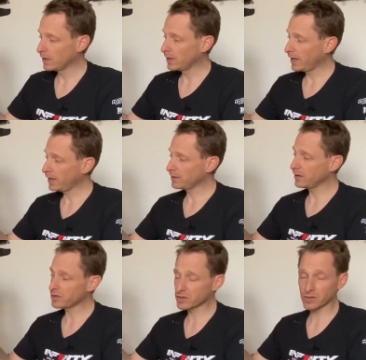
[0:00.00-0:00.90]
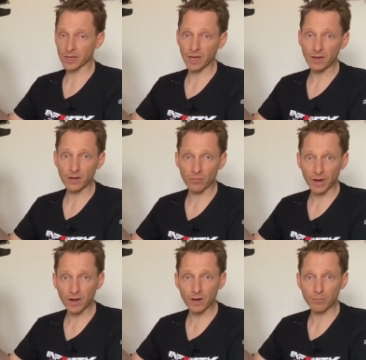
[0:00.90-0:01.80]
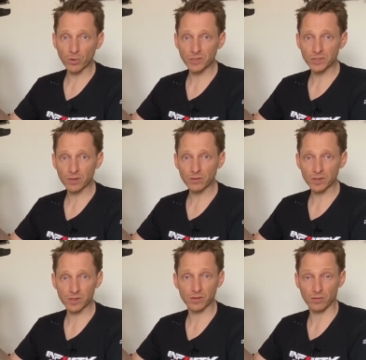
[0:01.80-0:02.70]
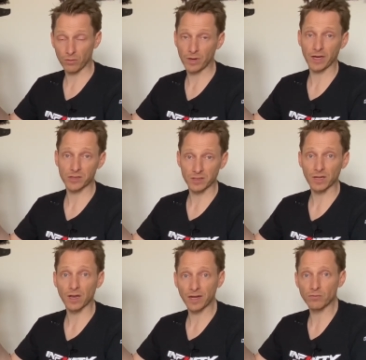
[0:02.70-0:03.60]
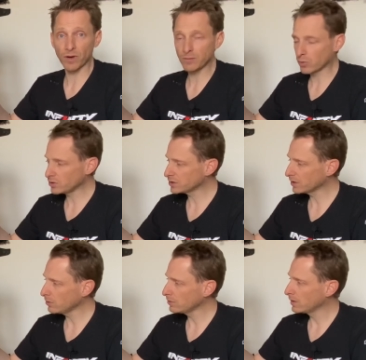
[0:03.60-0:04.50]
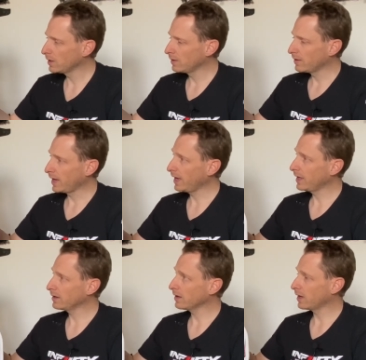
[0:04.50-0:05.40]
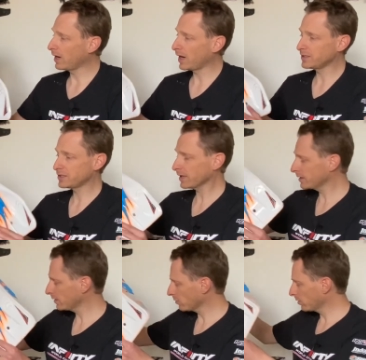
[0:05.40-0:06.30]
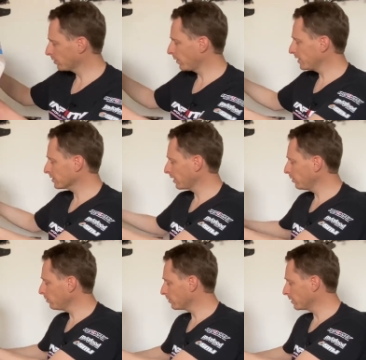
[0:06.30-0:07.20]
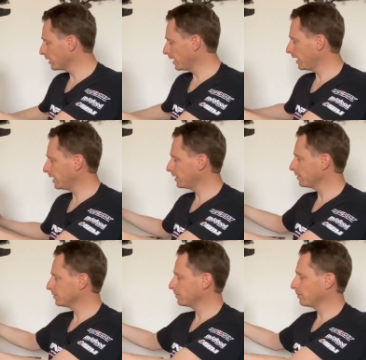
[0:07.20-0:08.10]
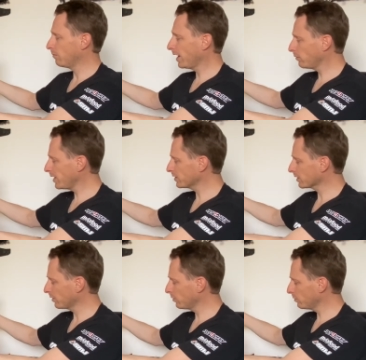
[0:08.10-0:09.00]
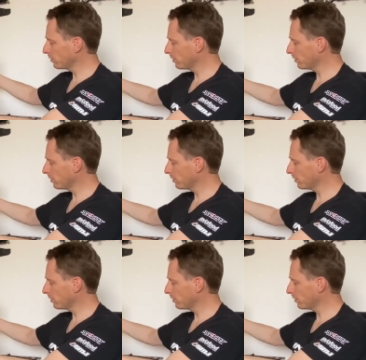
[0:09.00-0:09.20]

and this is again a regular body shell. This is, well, actually the lightweight body shell, and I checked it on the weight scale, and my weight scale